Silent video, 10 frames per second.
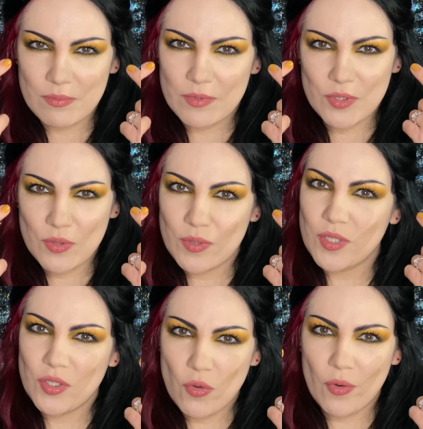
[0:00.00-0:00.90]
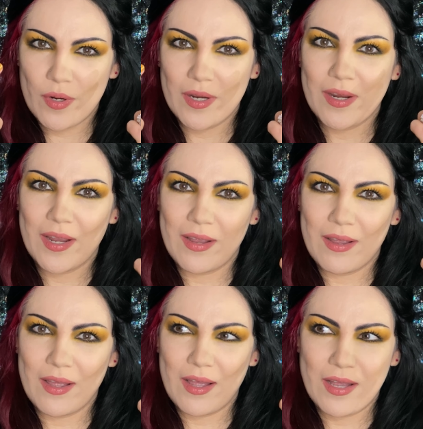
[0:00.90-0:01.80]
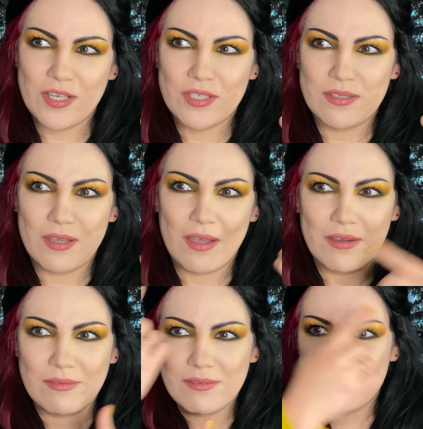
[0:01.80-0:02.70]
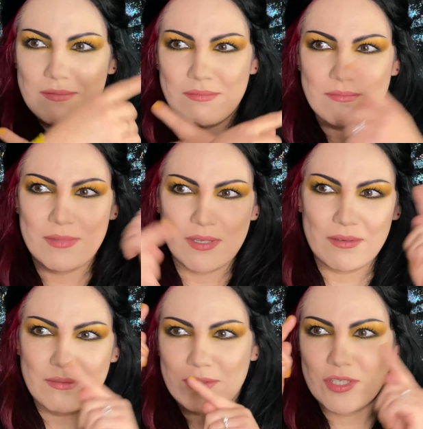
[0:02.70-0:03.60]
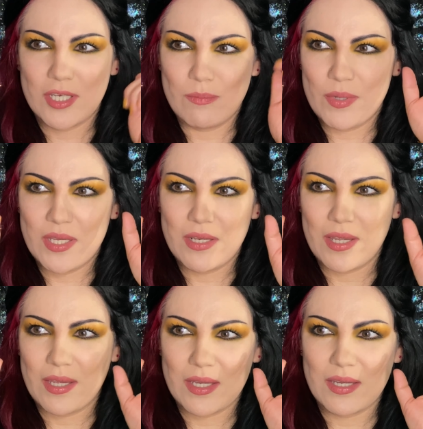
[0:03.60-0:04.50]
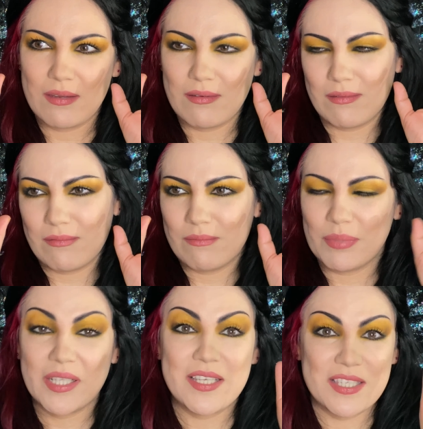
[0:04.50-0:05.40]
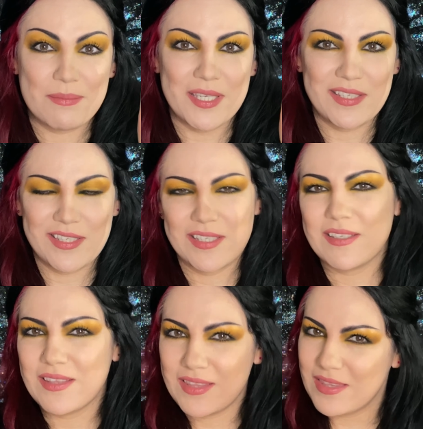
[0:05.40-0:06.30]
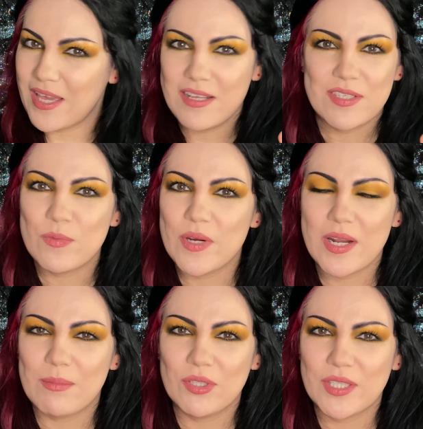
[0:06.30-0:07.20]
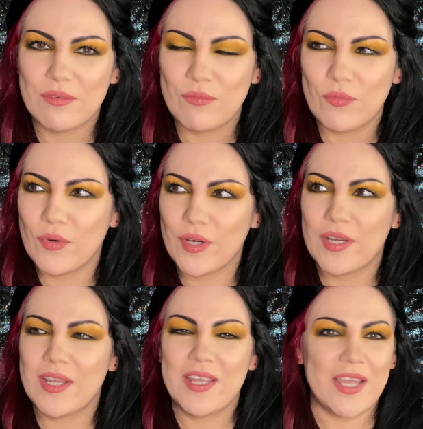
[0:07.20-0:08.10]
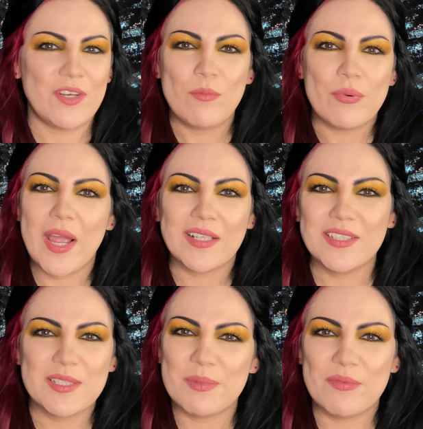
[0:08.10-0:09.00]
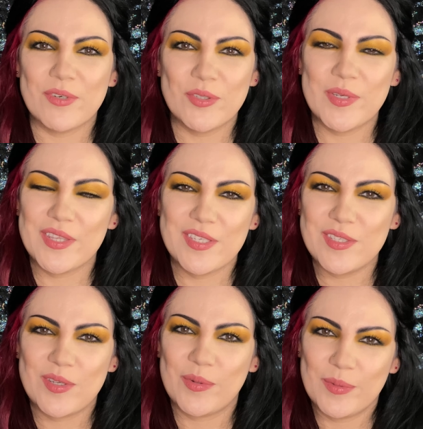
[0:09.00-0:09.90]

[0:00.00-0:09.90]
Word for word: suit your eyes, eyes uh, shape and eye uh, placement. That is the word I'm looking for. I don't practice before doing these, so